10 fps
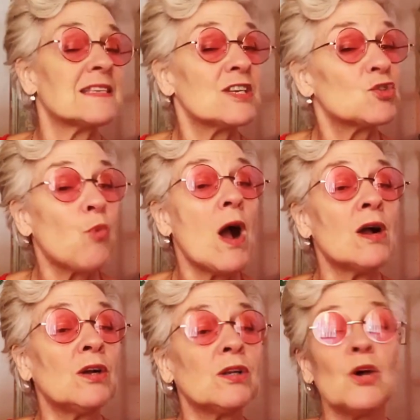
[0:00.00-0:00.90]
As it
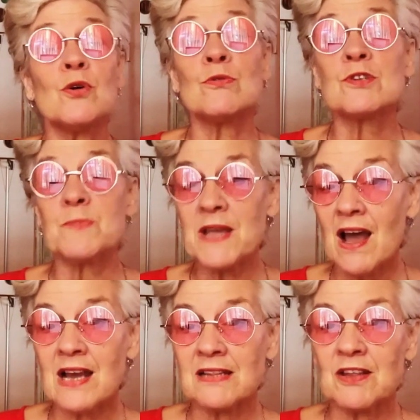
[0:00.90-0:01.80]
swung closed
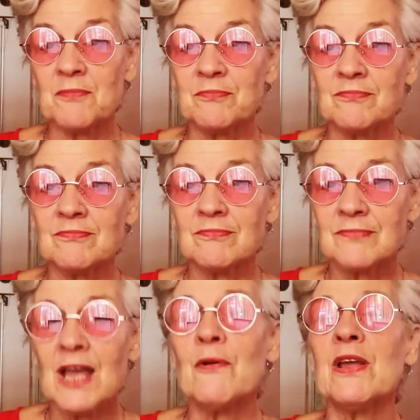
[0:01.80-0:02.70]
behind them,
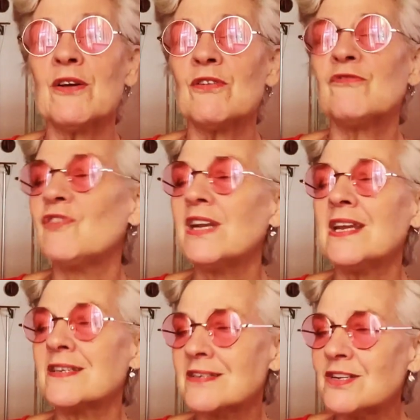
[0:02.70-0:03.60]
Harry heard
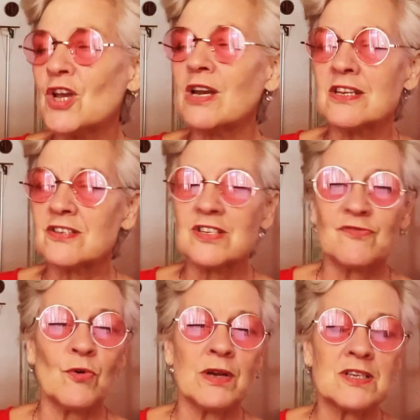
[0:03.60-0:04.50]
Phineas Nigellus's
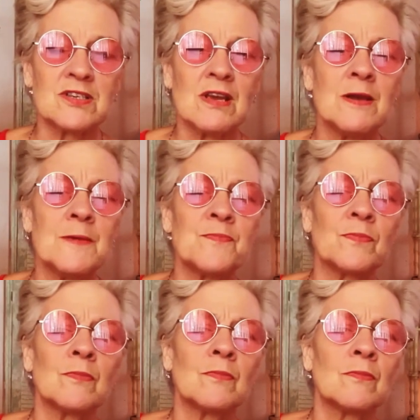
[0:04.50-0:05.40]
voice.
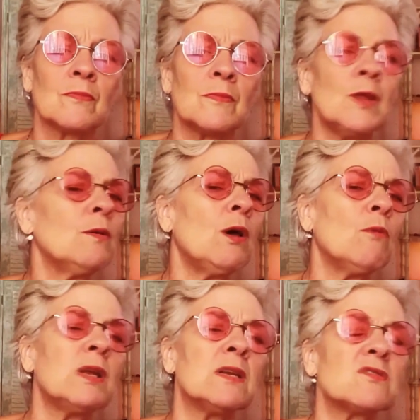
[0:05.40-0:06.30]
"You know,
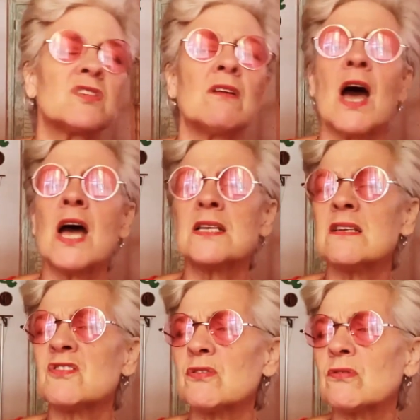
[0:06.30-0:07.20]
Minister, I
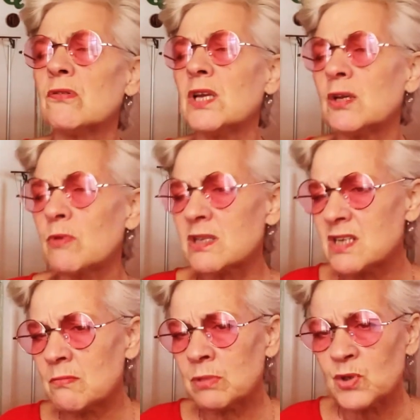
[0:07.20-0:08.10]
disagree with
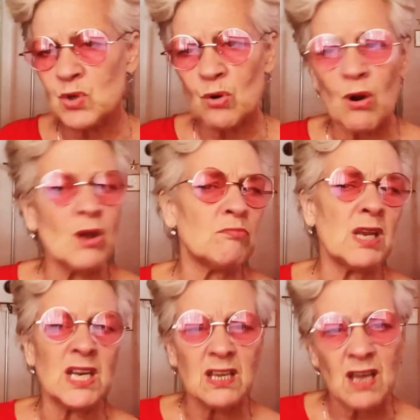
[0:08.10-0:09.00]
Dumbledore on many